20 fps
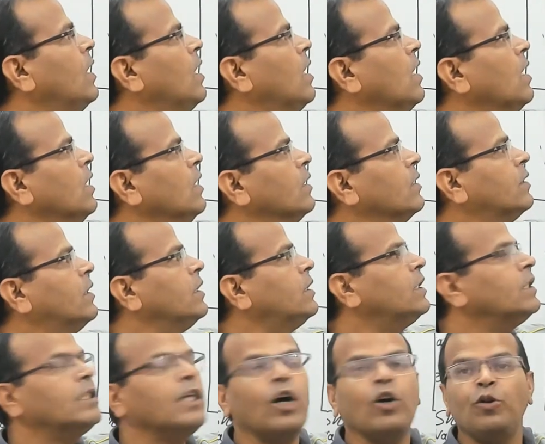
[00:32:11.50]
This is
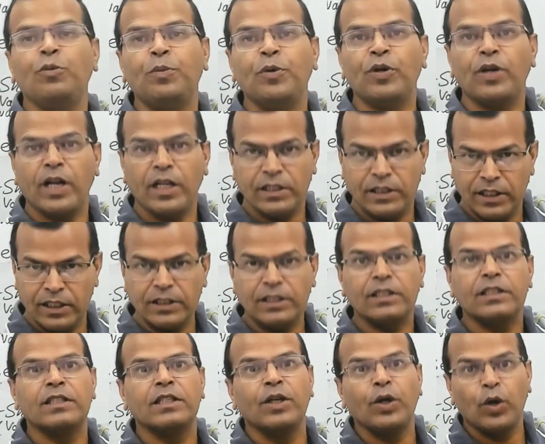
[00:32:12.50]
output resistance
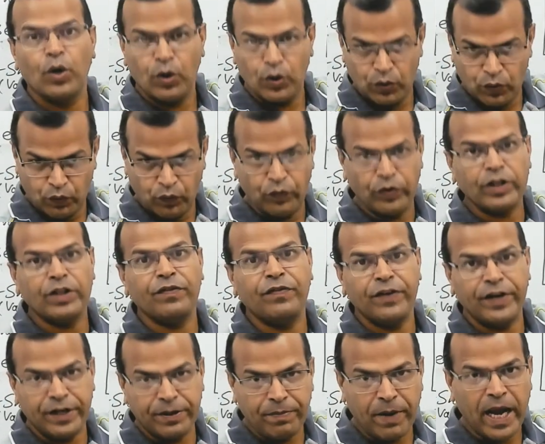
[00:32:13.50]
with
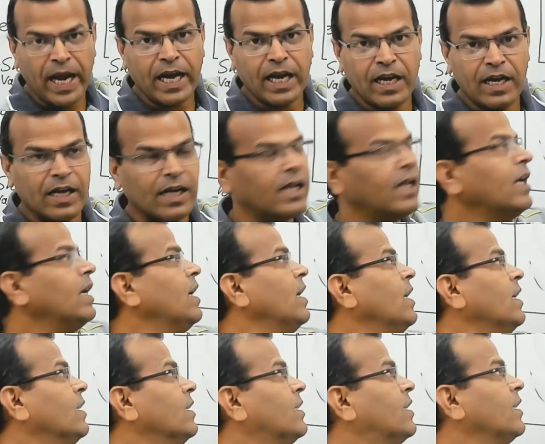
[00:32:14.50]
feedback.
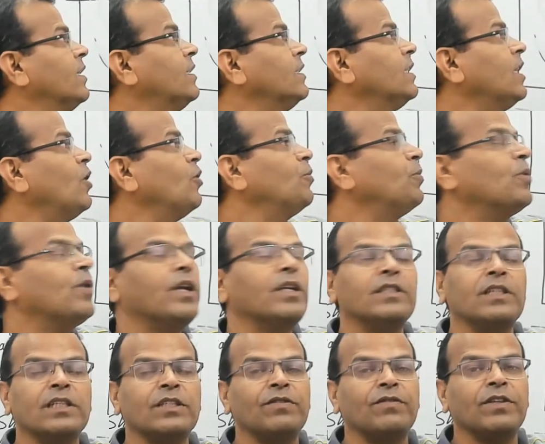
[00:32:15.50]
This is output resistance
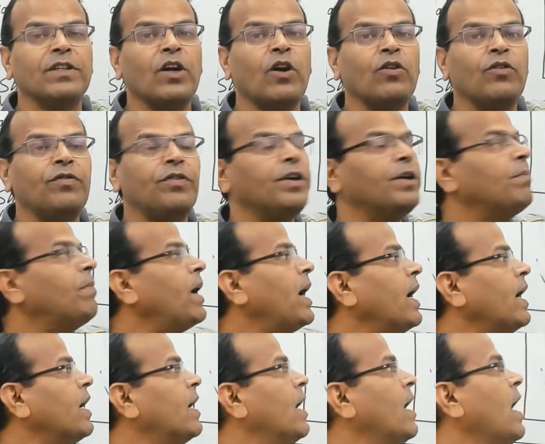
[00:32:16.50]
without feedback.
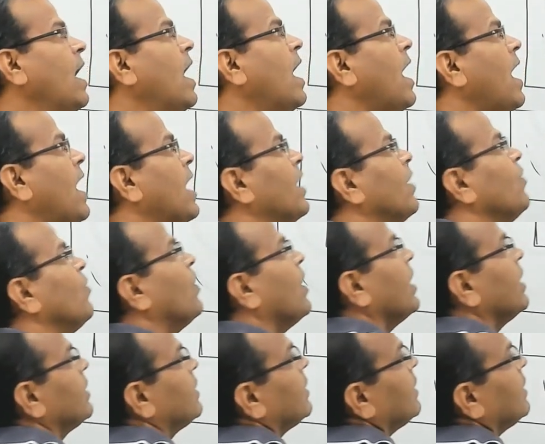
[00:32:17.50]
And you can see